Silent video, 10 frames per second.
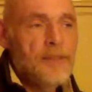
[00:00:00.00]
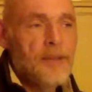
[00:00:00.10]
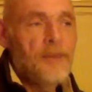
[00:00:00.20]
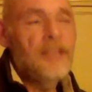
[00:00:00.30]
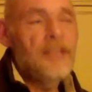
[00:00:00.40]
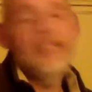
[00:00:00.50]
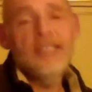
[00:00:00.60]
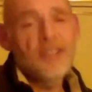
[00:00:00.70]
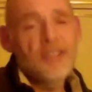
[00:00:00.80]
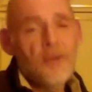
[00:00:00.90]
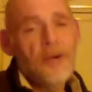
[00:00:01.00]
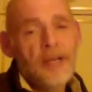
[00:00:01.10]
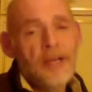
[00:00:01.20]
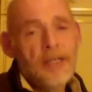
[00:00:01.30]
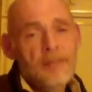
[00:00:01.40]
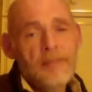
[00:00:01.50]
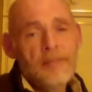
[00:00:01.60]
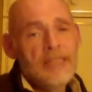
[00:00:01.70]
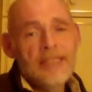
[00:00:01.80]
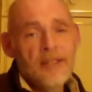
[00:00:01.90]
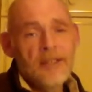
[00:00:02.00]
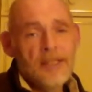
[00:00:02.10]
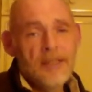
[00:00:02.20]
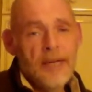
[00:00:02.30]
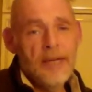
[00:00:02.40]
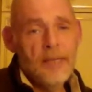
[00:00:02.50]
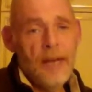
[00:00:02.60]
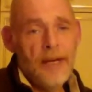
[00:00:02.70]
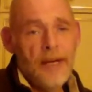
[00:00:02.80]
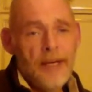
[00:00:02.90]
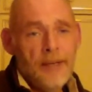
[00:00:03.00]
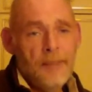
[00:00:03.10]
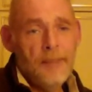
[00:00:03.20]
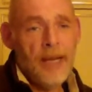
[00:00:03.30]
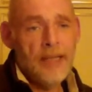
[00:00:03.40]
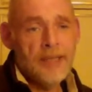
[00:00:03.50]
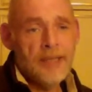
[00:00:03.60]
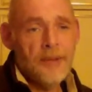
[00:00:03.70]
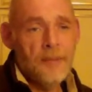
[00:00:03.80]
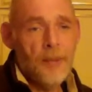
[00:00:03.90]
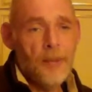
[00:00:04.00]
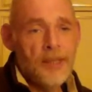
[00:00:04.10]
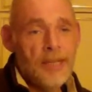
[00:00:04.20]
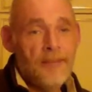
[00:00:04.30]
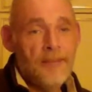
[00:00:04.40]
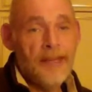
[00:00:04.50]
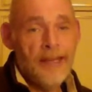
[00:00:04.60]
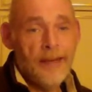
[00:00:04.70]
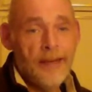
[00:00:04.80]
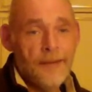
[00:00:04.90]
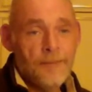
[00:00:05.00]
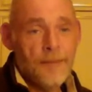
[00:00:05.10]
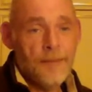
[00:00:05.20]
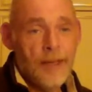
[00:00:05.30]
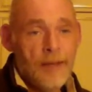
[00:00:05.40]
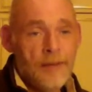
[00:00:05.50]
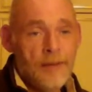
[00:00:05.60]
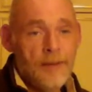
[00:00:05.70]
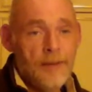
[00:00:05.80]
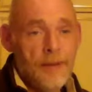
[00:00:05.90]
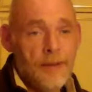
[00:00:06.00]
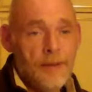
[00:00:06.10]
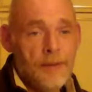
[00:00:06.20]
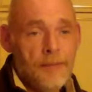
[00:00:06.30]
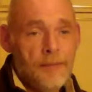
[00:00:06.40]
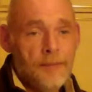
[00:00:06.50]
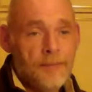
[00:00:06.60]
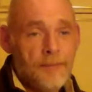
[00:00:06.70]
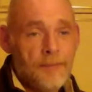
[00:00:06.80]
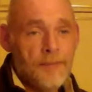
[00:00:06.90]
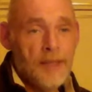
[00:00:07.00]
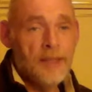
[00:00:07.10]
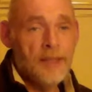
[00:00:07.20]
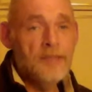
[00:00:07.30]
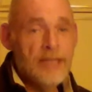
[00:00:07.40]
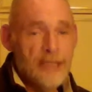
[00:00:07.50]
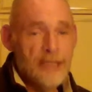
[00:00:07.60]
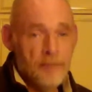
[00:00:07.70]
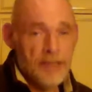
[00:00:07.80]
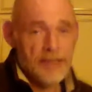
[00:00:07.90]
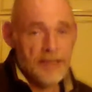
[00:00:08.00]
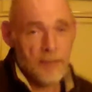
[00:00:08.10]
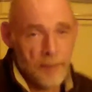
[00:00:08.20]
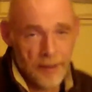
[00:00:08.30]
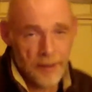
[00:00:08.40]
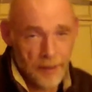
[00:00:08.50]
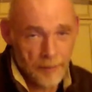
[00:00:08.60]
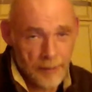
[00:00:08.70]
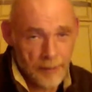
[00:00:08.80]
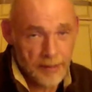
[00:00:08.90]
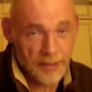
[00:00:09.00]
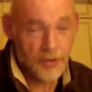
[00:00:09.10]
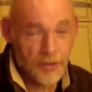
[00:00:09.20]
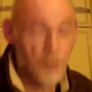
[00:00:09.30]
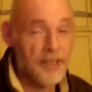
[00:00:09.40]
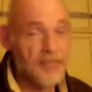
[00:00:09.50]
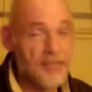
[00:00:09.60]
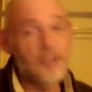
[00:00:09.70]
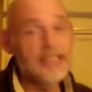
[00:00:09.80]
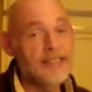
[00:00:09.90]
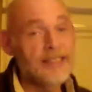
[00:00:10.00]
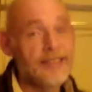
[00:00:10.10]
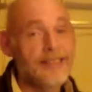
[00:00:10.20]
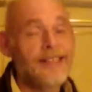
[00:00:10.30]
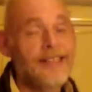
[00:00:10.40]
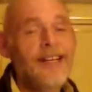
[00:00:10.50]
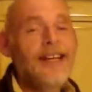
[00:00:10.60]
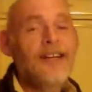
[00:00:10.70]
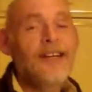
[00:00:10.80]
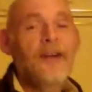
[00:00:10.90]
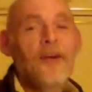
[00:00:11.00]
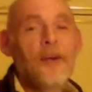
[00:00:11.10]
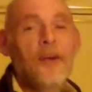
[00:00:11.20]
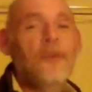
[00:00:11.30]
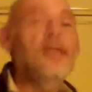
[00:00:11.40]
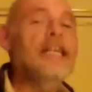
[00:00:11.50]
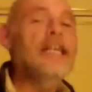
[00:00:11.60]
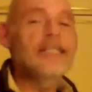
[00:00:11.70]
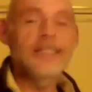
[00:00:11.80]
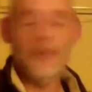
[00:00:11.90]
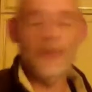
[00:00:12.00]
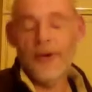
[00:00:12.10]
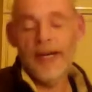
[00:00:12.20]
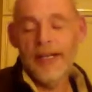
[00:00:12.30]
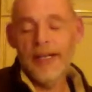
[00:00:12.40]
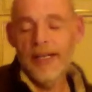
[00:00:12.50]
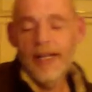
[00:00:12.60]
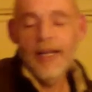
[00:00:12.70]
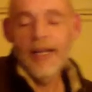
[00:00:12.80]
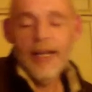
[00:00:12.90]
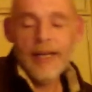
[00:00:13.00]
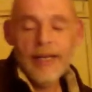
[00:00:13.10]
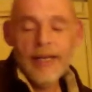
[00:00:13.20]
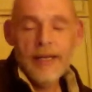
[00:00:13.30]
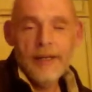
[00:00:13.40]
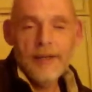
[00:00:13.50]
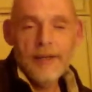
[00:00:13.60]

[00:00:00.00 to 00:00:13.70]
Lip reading: of reading the story. It means nothing to anybody beyond a certain point, I'm thinking. And, you know, it does mean something to somebody, though, because the story is written. We're reading the story. And